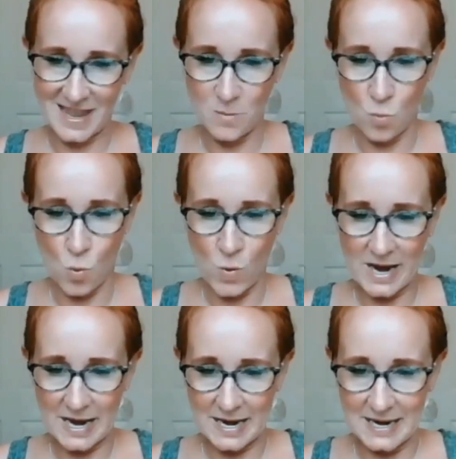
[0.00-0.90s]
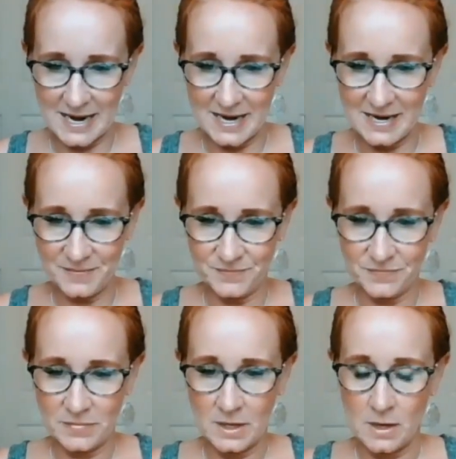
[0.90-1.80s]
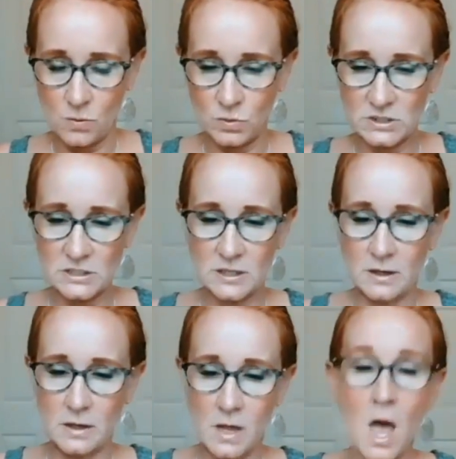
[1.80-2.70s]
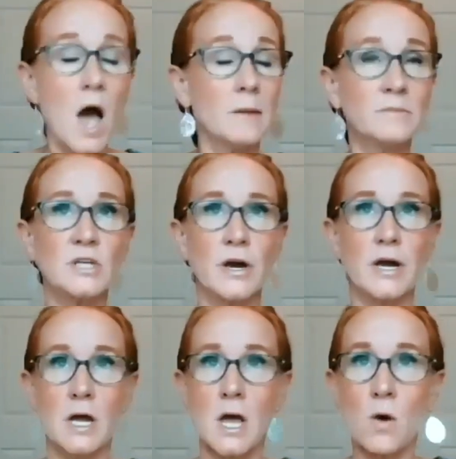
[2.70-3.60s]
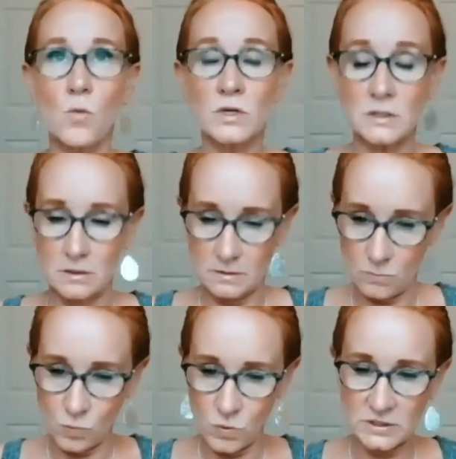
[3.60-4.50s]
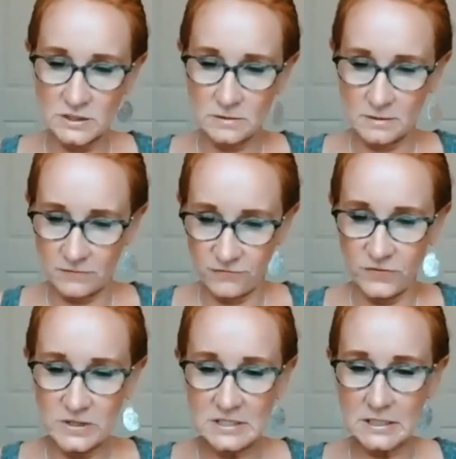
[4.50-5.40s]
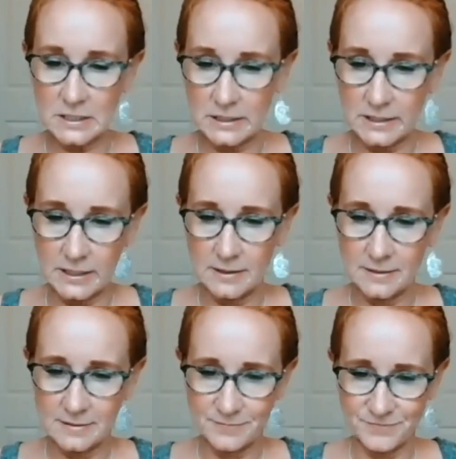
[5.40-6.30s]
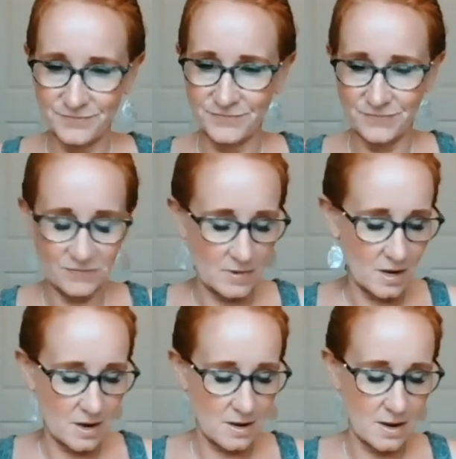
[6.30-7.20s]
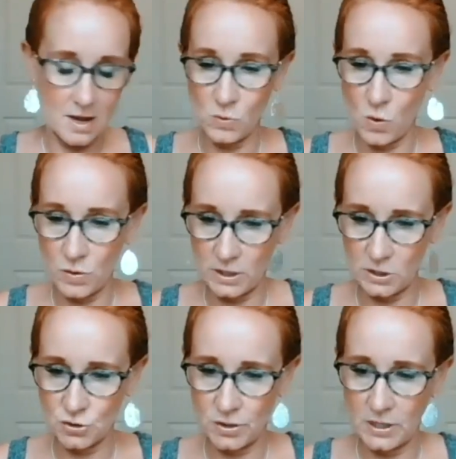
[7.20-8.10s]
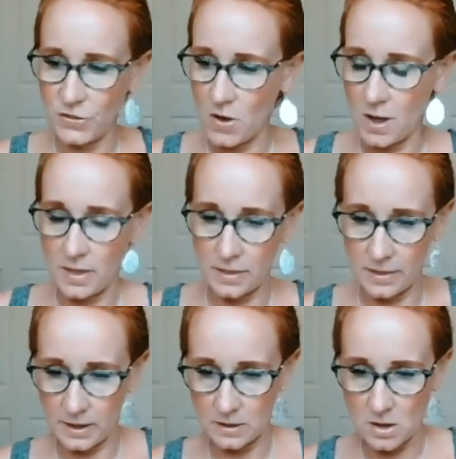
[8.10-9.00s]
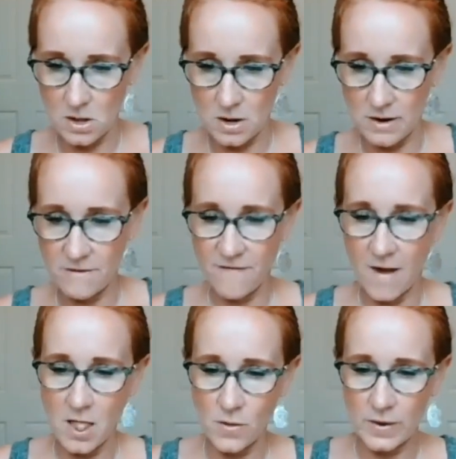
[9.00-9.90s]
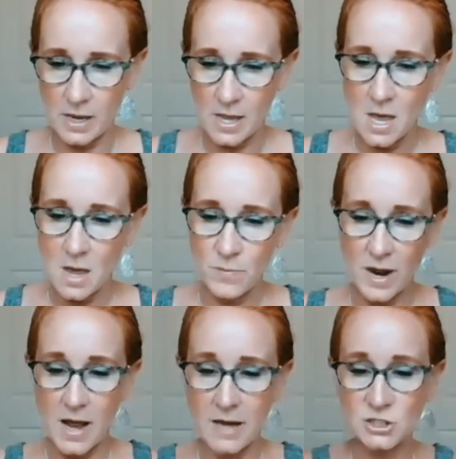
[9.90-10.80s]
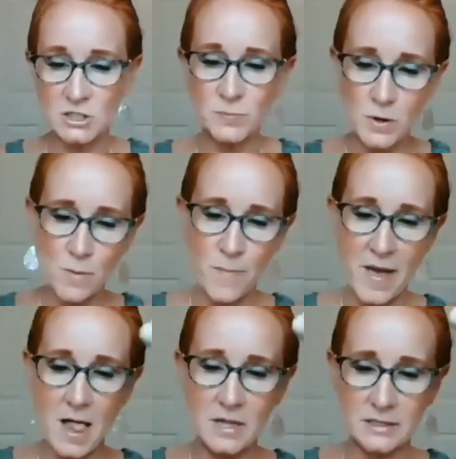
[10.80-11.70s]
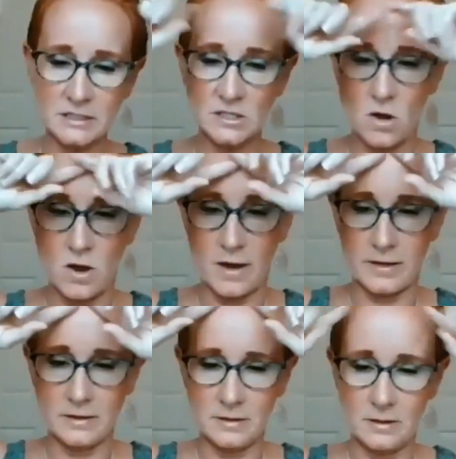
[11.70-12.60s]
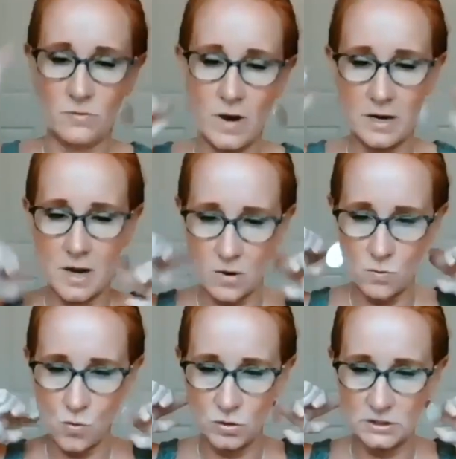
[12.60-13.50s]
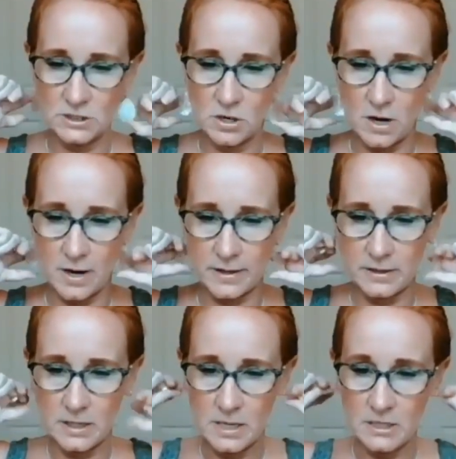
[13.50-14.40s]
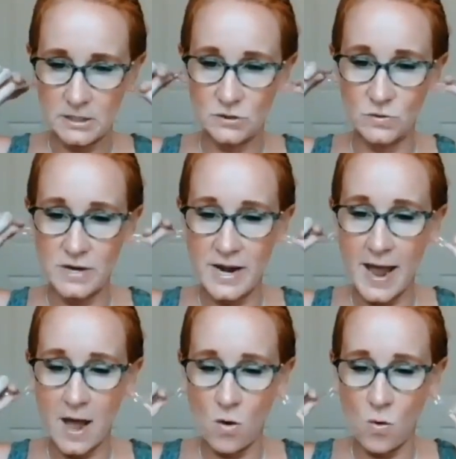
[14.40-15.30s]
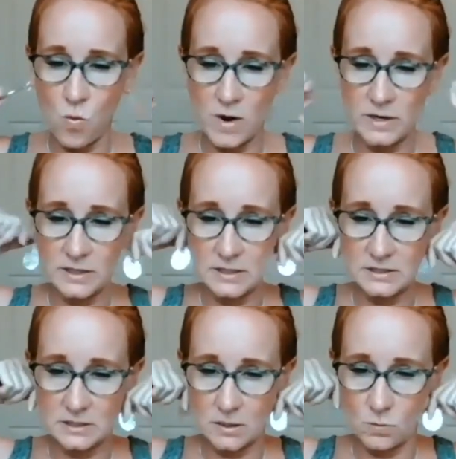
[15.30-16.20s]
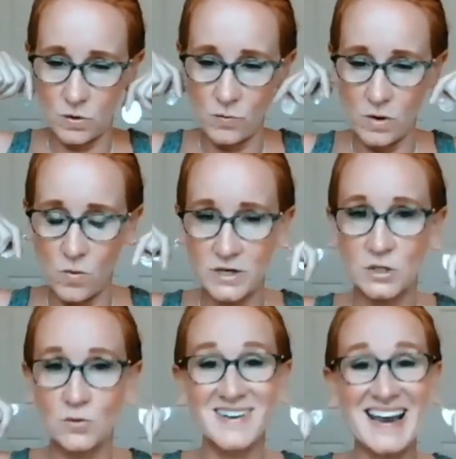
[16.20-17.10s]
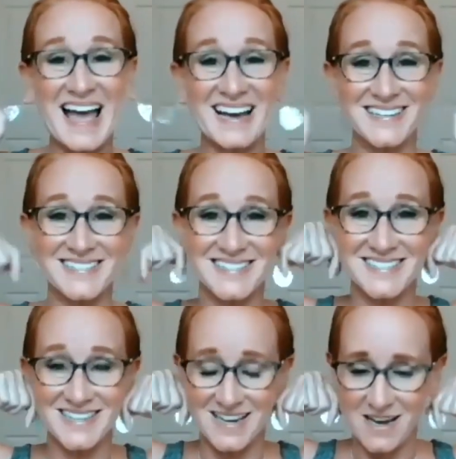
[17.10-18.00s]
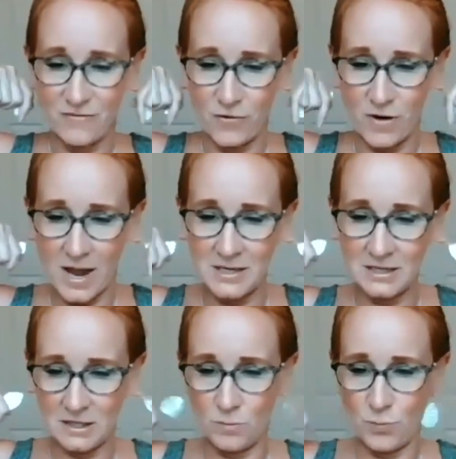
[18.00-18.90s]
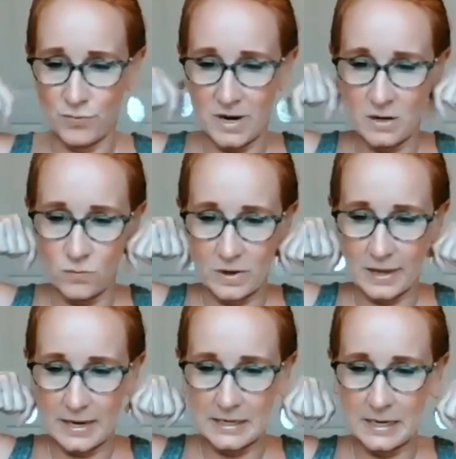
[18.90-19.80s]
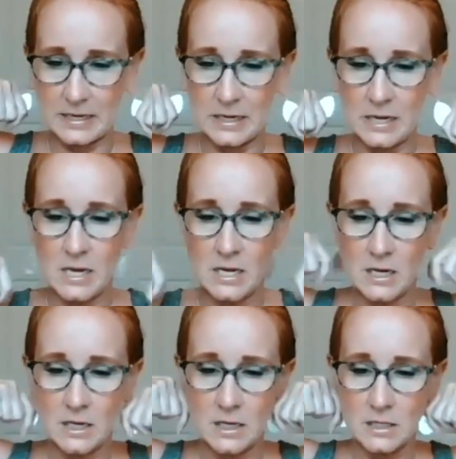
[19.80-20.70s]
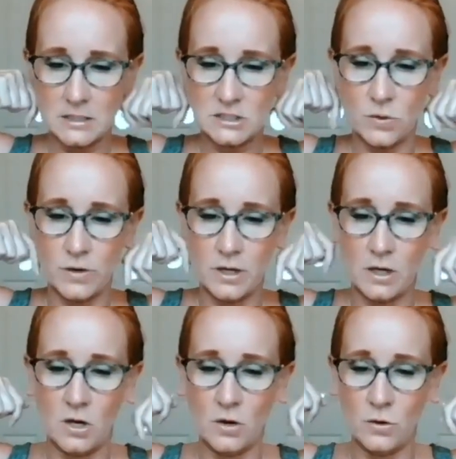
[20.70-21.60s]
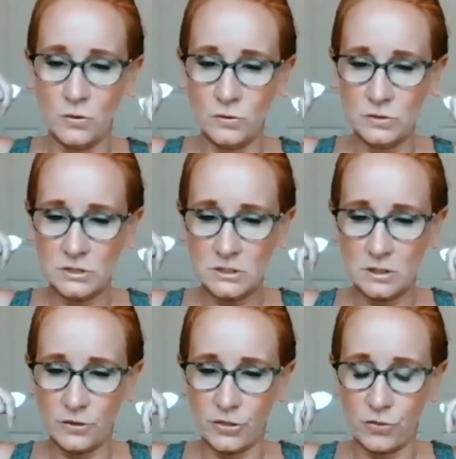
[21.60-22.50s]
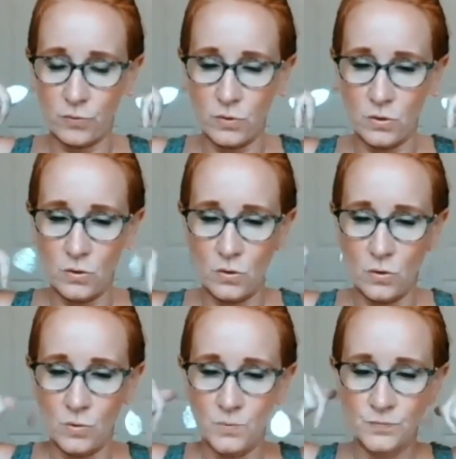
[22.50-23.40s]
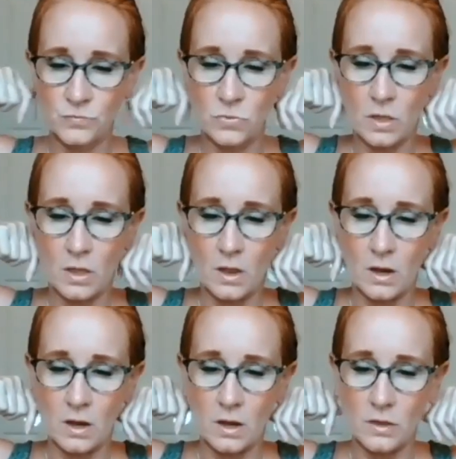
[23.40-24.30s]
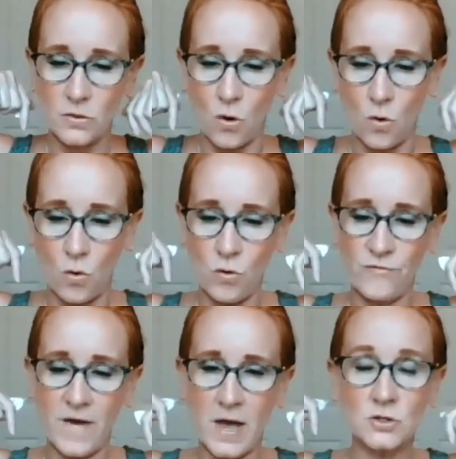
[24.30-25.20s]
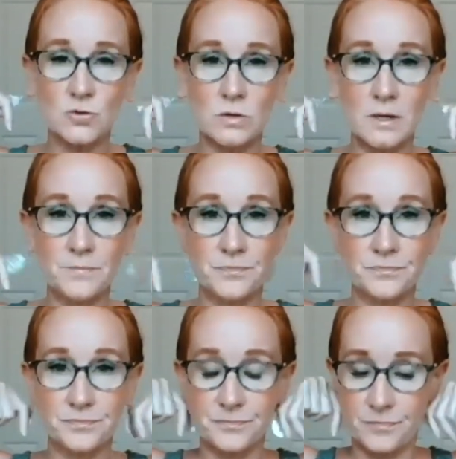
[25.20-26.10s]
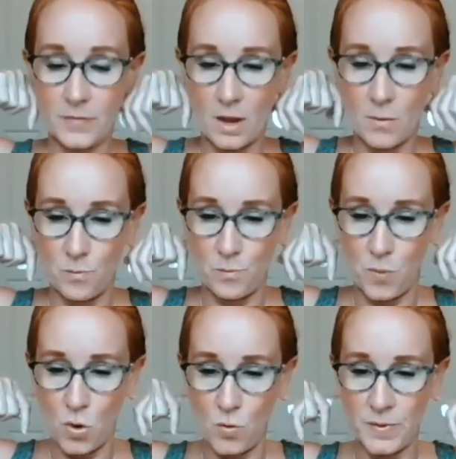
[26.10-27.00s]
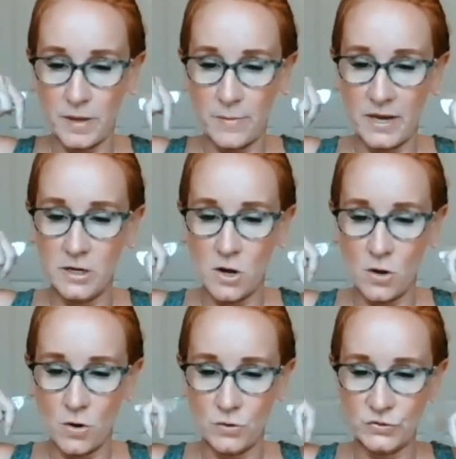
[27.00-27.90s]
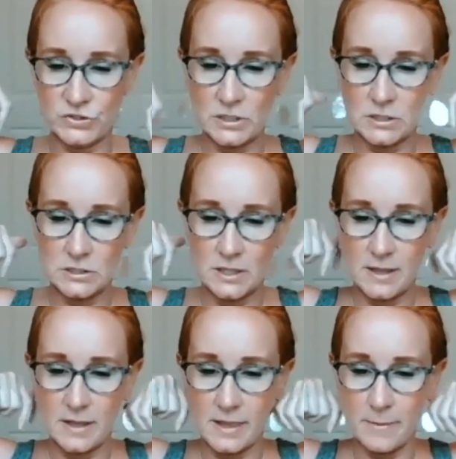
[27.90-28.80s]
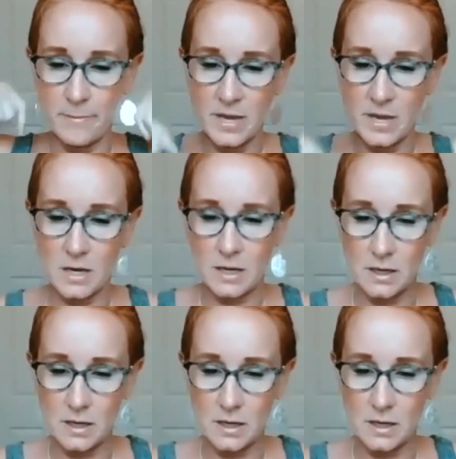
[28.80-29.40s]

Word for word: I'm waiting what's the i'm sorry what what's physically hmm, i'm going on a train of thought that y'all aren't following but i just put balance on right i rolled it on so now what is what do i want to do next for anything brain related so it goes through the olfactory bulb in my nose to the limbic